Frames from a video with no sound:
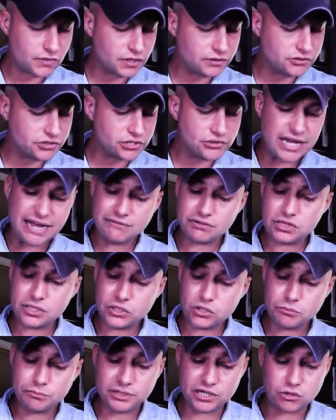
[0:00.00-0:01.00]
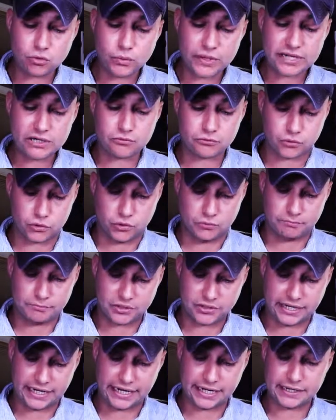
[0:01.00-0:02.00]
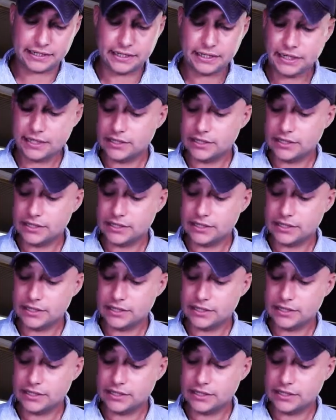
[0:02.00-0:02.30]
so you have a little bit of wiggle room, okay?